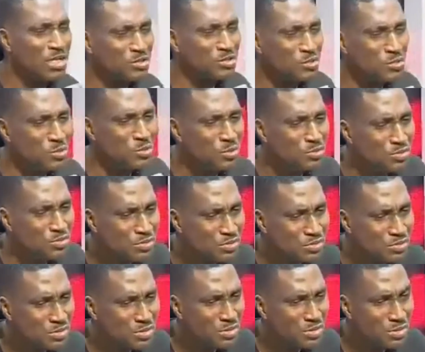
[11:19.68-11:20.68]
is good,
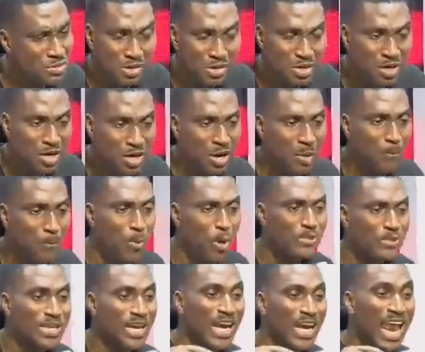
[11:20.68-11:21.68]

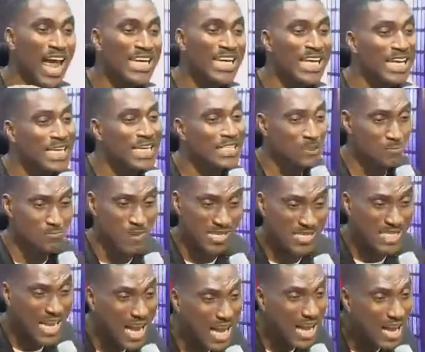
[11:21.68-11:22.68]
but learning is
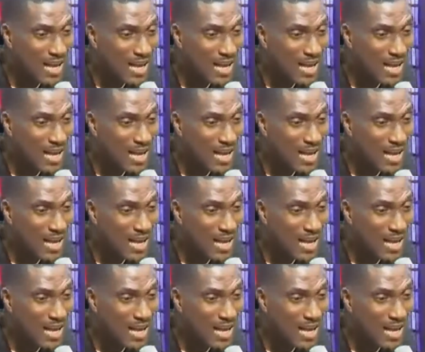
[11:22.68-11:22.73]
better.